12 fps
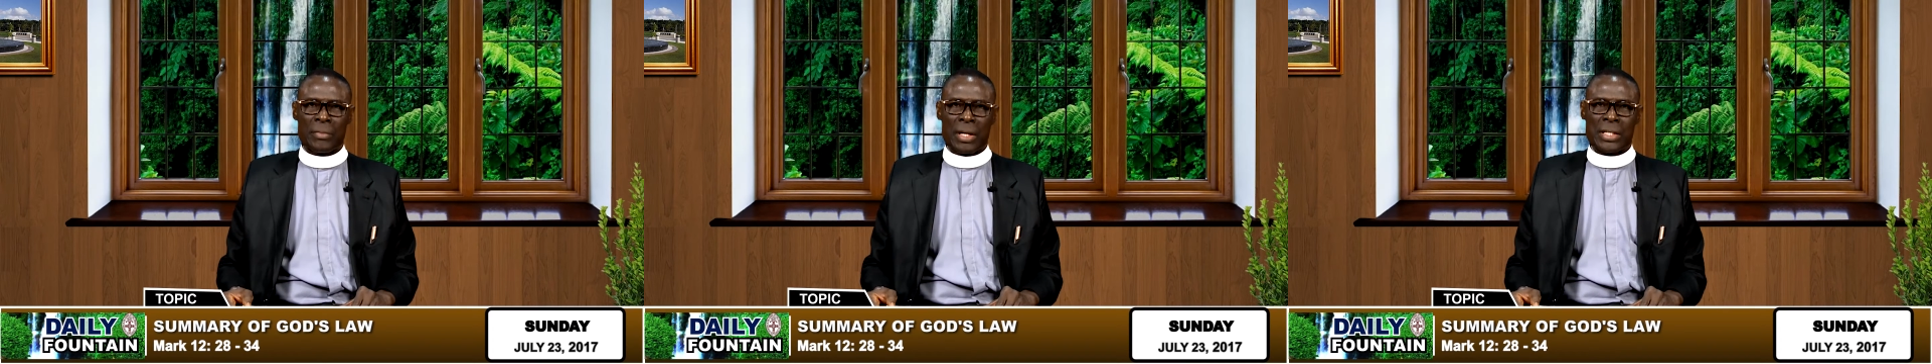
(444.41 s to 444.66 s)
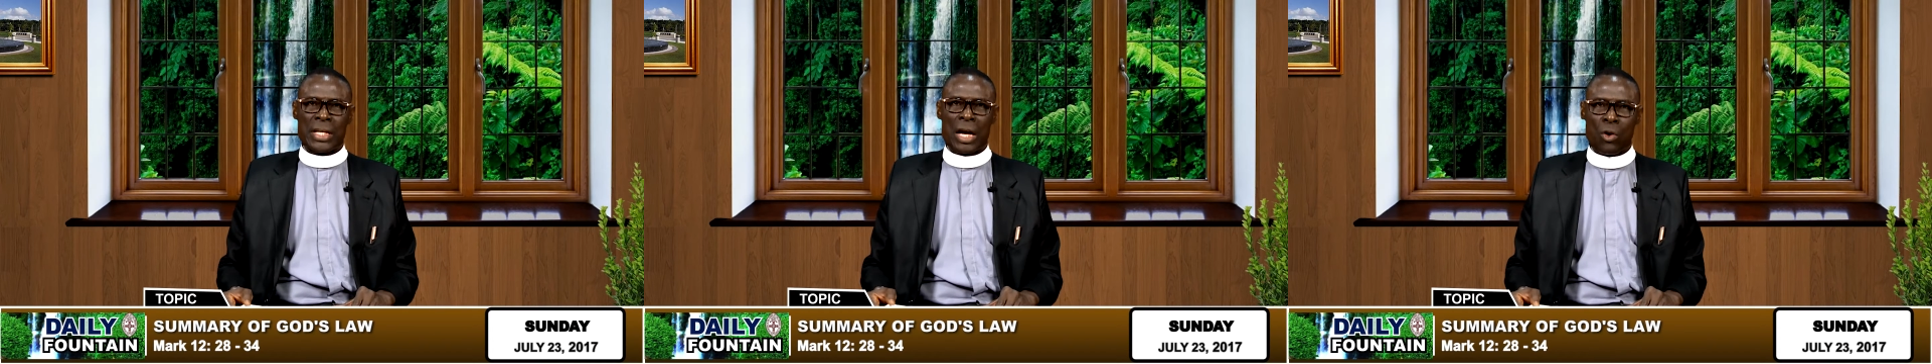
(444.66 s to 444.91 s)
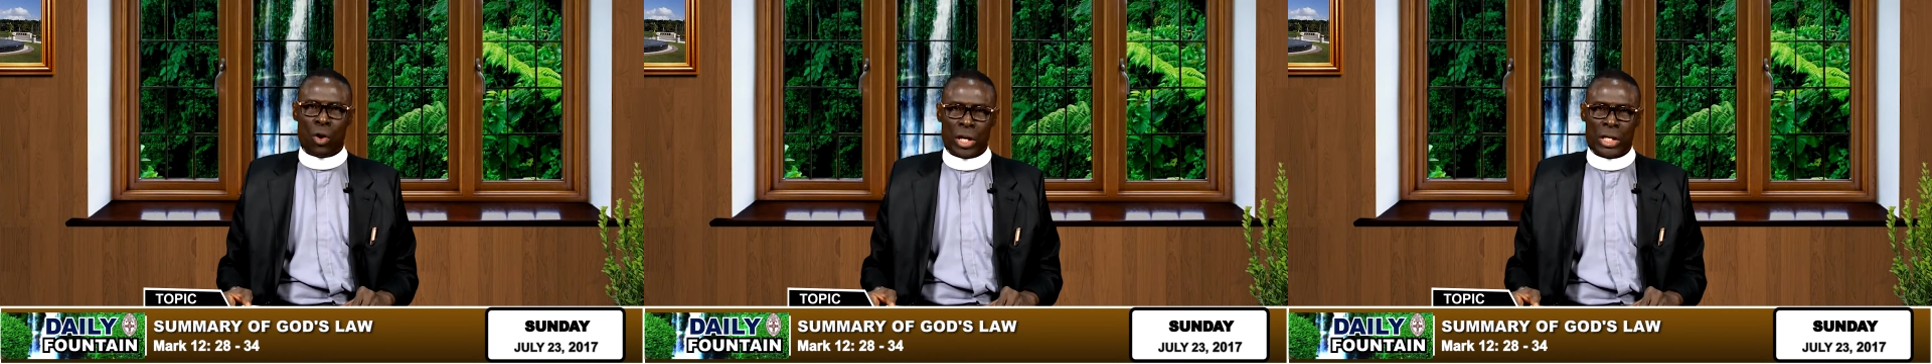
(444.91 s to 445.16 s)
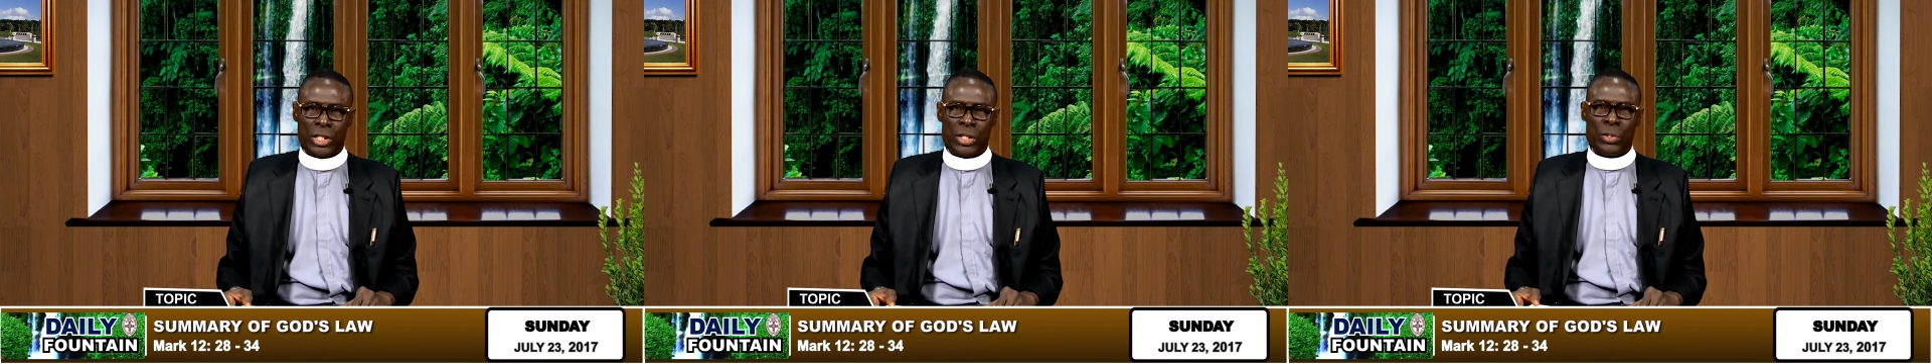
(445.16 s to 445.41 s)
It's
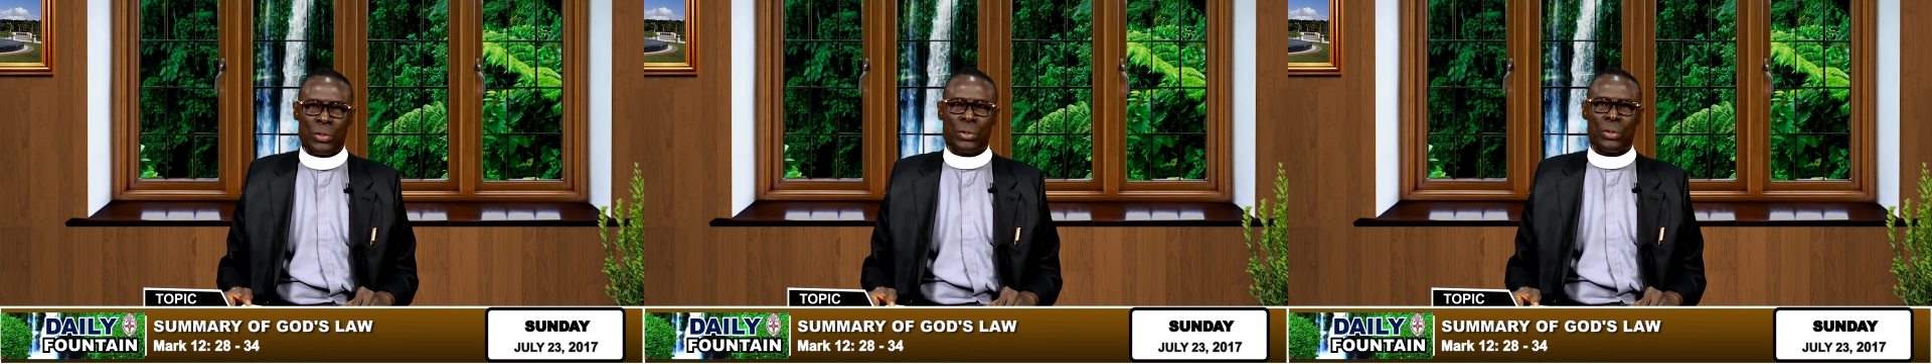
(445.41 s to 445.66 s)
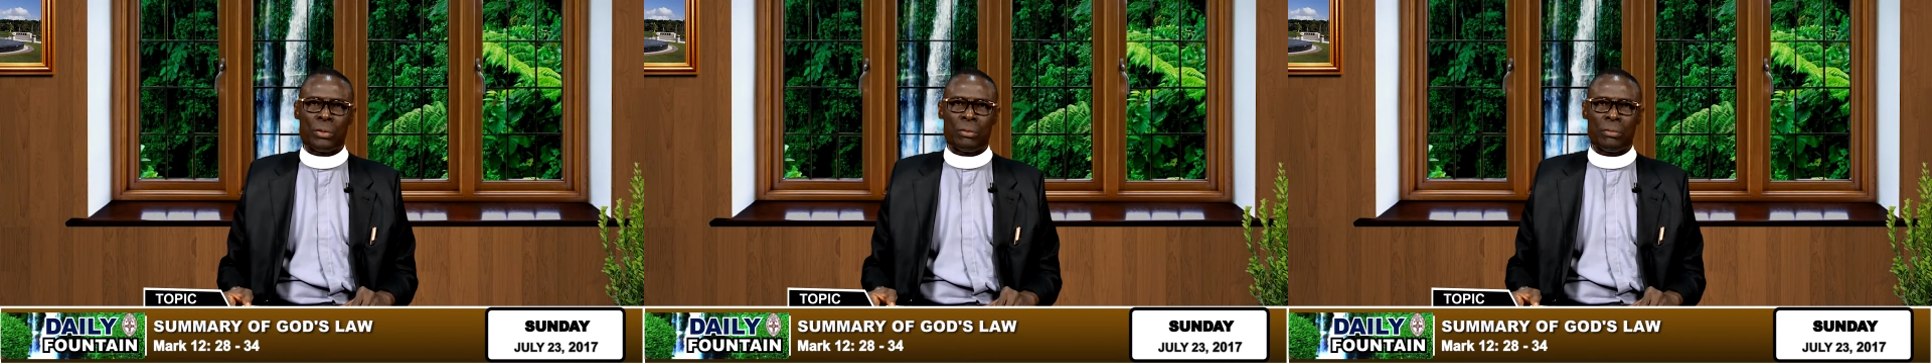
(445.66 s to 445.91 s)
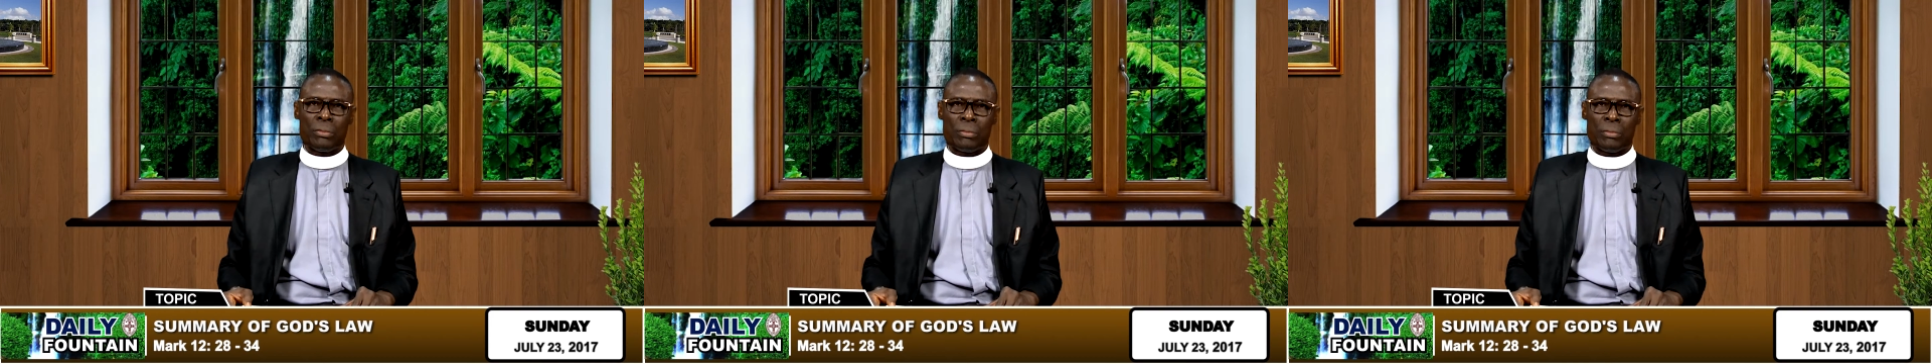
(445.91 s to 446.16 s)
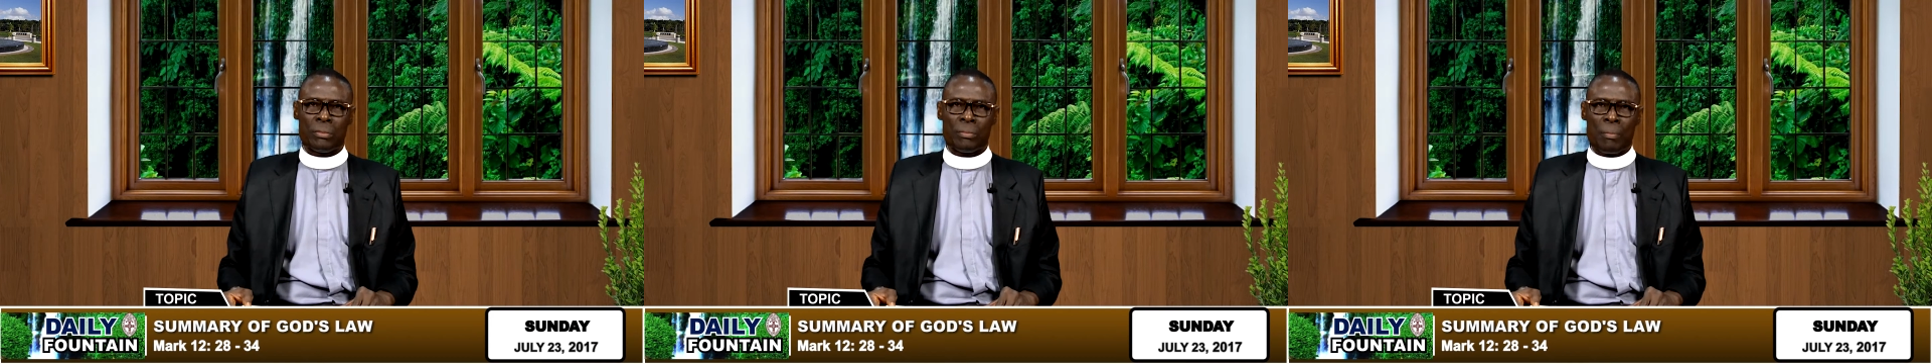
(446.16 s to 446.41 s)
encouraging you
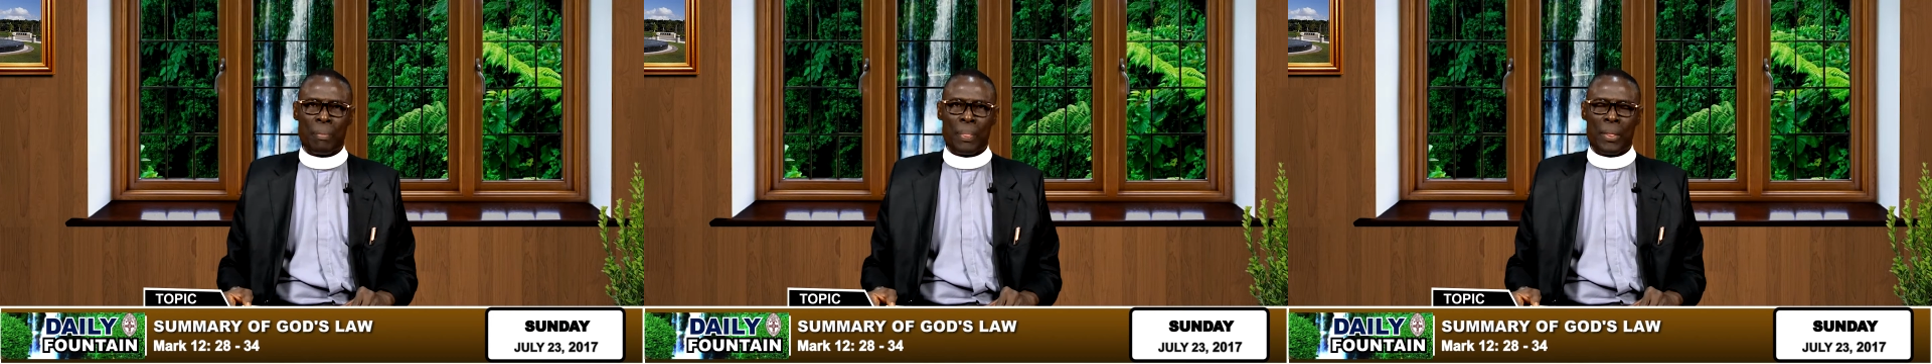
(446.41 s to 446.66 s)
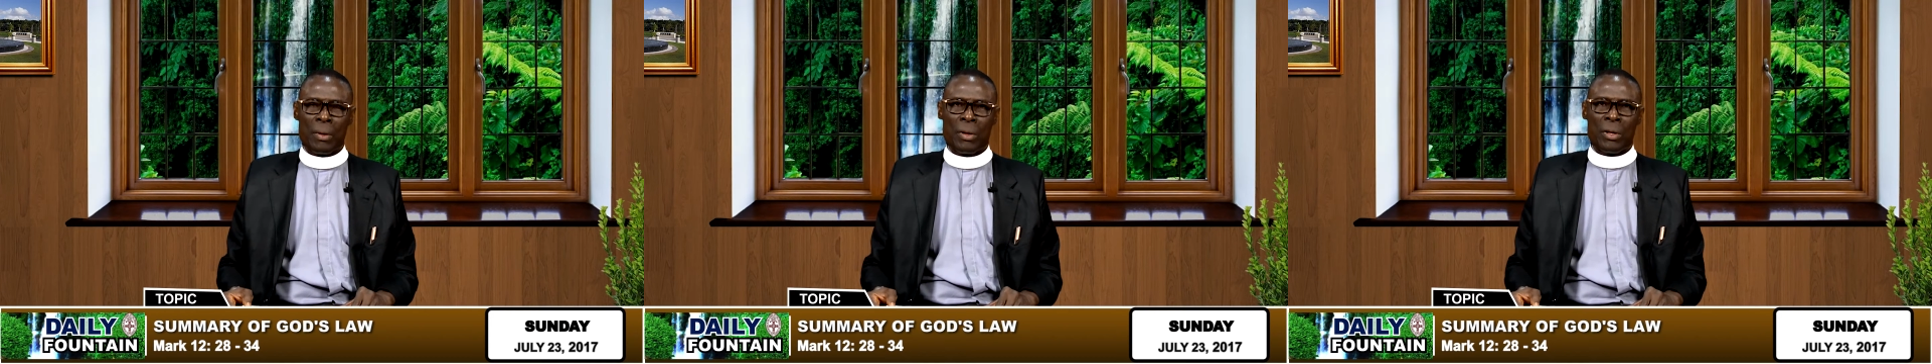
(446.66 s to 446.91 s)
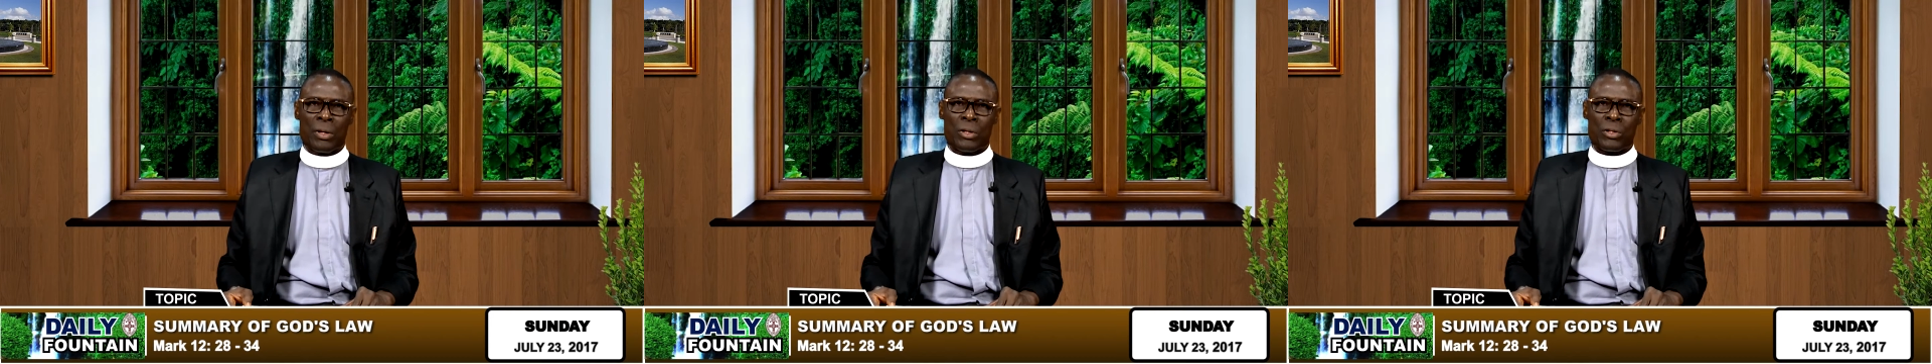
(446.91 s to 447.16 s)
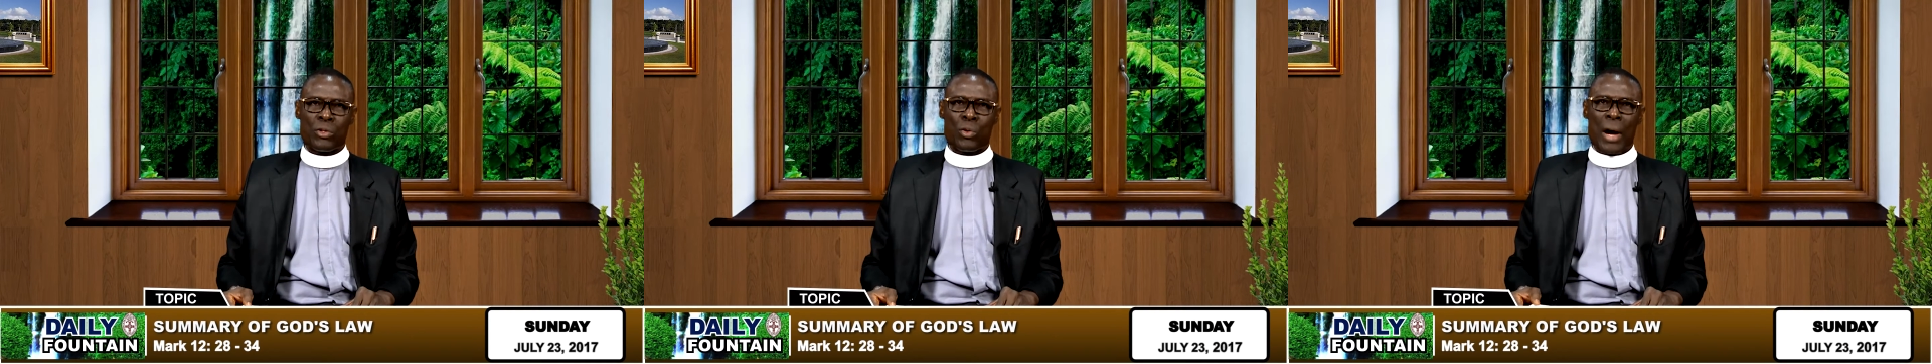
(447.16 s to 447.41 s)

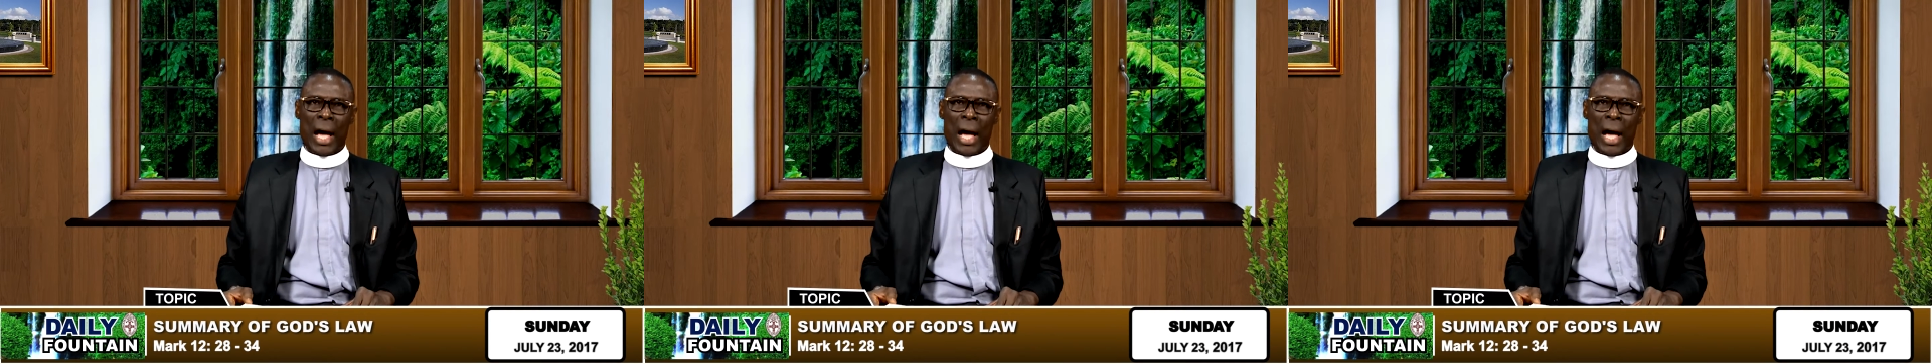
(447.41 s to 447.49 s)
to